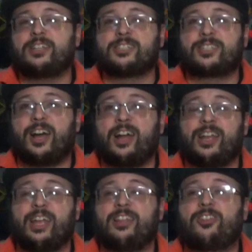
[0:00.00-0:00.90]
just got
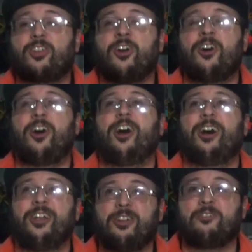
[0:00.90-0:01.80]
a
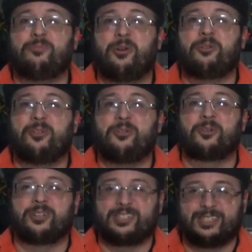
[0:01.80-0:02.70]
ton of MOTU
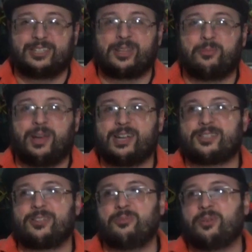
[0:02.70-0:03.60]
Origins in the
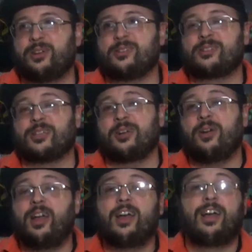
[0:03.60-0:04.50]
past 2 months, so
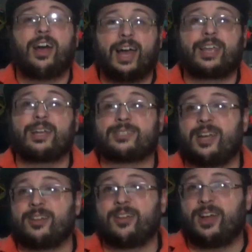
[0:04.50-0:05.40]
I guess
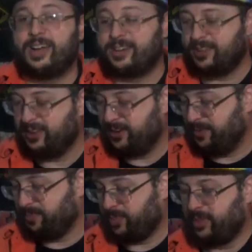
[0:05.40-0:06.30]
I lied.
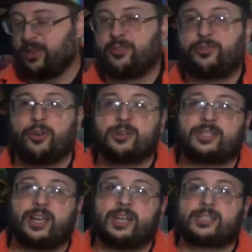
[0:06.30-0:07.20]

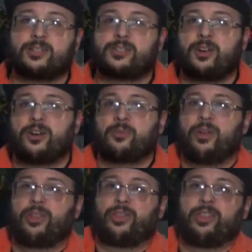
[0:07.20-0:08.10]
First, I guess I'll start
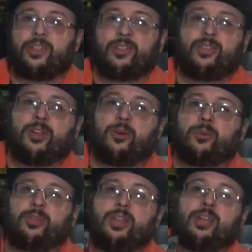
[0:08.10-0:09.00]
with the
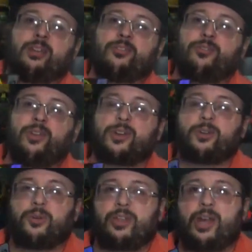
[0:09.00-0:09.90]
only
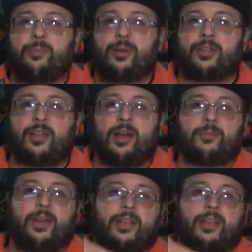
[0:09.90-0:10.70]
vehicle that I picked up. I